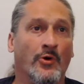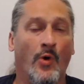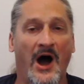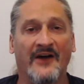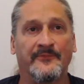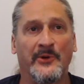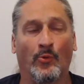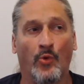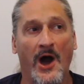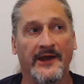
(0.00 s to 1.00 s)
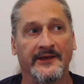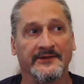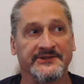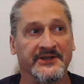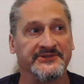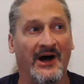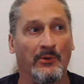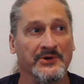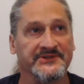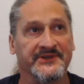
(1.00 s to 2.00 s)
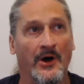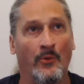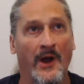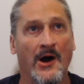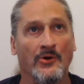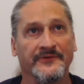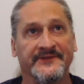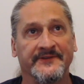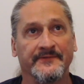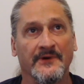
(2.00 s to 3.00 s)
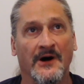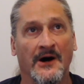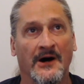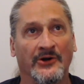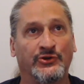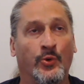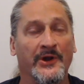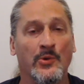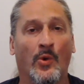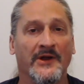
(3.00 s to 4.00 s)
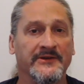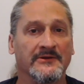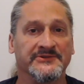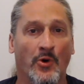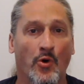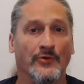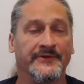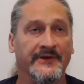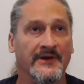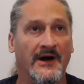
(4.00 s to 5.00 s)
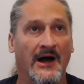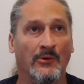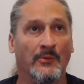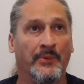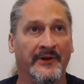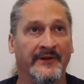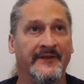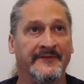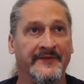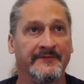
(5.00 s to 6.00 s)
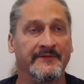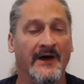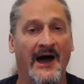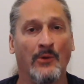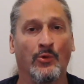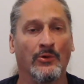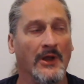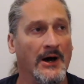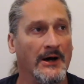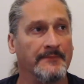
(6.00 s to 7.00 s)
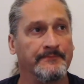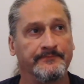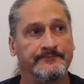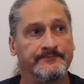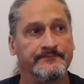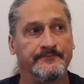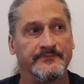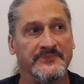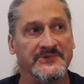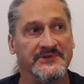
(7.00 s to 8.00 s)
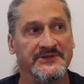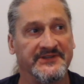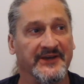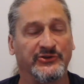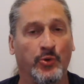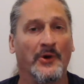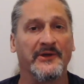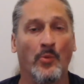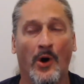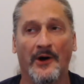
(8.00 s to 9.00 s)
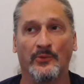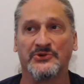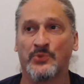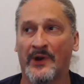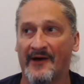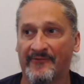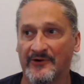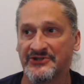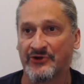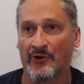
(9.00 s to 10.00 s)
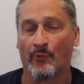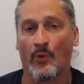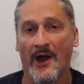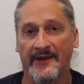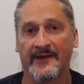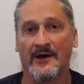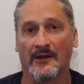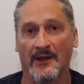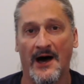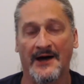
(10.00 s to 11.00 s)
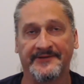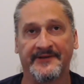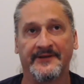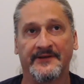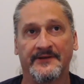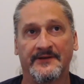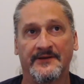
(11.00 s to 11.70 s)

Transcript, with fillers: So I've been writing since I was around uh, 21 years old. I will put it, I will uh, say 21 was when I first started writing a lot.